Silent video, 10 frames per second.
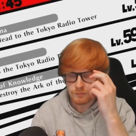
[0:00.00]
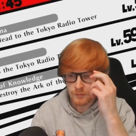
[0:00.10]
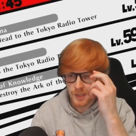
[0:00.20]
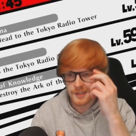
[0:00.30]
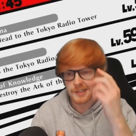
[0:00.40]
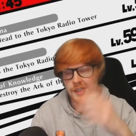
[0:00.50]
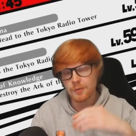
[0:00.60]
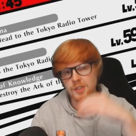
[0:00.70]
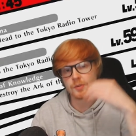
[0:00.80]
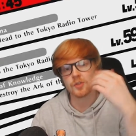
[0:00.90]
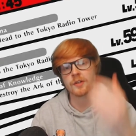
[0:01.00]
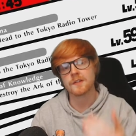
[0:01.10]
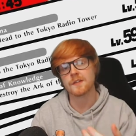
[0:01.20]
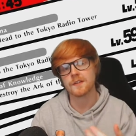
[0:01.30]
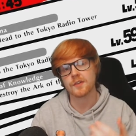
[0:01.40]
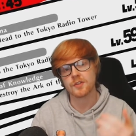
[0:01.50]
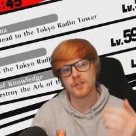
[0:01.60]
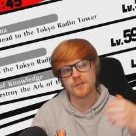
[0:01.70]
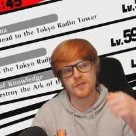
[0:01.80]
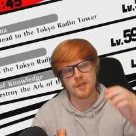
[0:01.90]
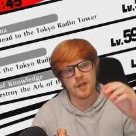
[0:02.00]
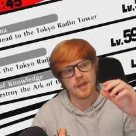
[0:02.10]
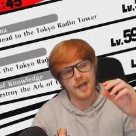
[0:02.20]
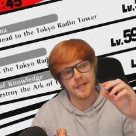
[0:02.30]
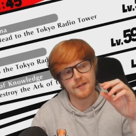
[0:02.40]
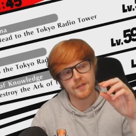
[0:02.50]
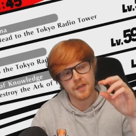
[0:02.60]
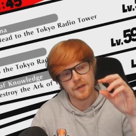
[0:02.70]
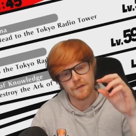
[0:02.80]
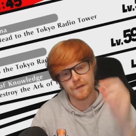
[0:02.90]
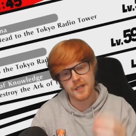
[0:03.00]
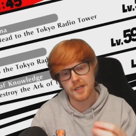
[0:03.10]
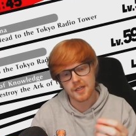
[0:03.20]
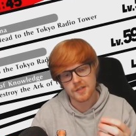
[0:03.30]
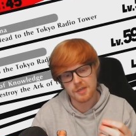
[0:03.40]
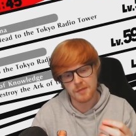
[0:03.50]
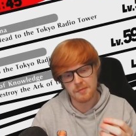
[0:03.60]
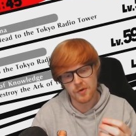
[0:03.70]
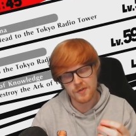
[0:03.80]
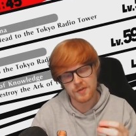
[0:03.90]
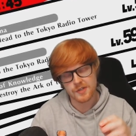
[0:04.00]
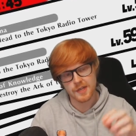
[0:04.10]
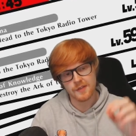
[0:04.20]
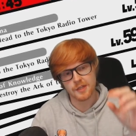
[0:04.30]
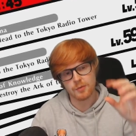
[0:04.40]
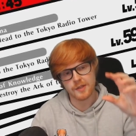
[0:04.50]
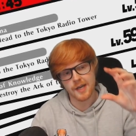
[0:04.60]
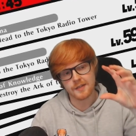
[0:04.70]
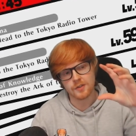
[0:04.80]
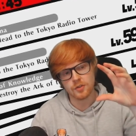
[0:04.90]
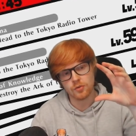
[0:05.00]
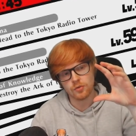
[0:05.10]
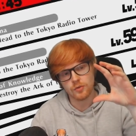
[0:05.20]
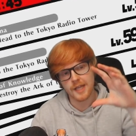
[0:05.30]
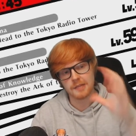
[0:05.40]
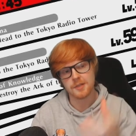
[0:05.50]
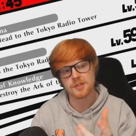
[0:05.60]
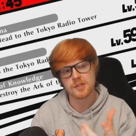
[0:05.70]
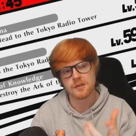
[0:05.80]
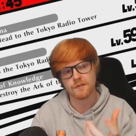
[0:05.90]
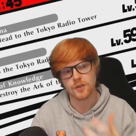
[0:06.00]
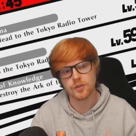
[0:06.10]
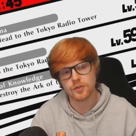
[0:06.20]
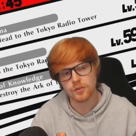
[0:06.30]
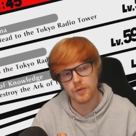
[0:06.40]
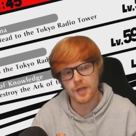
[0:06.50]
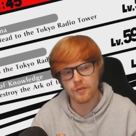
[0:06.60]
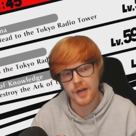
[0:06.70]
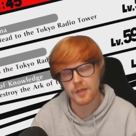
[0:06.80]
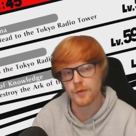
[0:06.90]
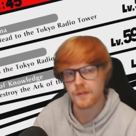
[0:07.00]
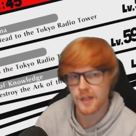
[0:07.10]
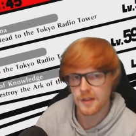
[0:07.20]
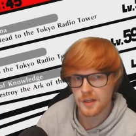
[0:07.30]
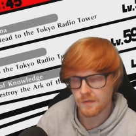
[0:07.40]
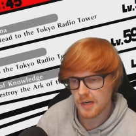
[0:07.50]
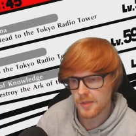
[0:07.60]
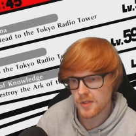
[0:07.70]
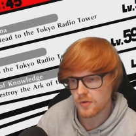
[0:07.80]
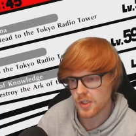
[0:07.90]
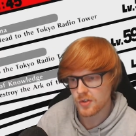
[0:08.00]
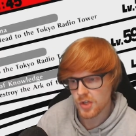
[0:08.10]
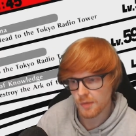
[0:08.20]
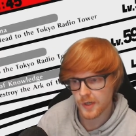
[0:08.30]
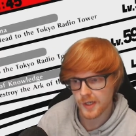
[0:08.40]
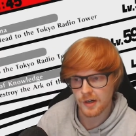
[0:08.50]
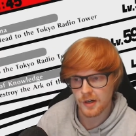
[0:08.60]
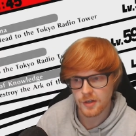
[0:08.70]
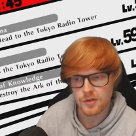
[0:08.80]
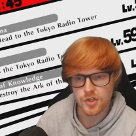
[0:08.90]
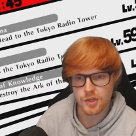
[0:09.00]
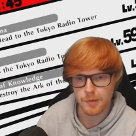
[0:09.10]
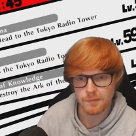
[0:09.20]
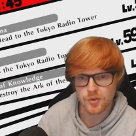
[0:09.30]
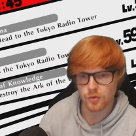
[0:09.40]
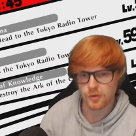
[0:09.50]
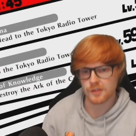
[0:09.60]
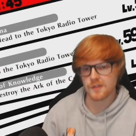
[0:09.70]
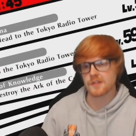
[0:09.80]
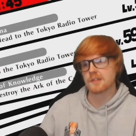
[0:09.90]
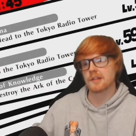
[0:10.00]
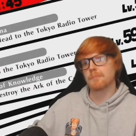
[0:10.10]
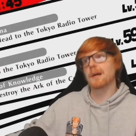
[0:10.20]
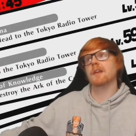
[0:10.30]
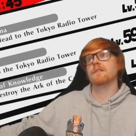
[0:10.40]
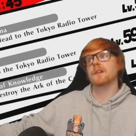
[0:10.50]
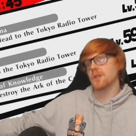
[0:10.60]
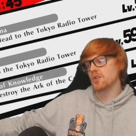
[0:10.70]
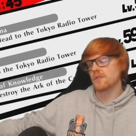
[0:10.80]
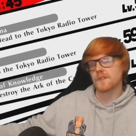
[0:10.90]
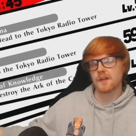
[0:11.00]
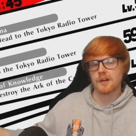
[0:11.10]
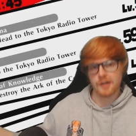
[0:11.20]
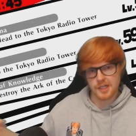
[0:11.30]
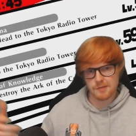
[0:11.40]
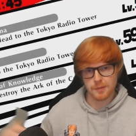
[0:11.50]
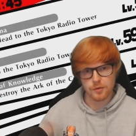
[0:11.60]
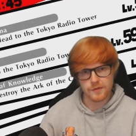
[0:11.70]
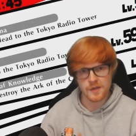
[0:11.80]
I did like when you were going into the dungeons and fighting against some of the monsters, and then they would add new elements for you to interact with in the environment. So you can jump on a car, jump up. Joker does his like backflip, he shoots the car, it explodes.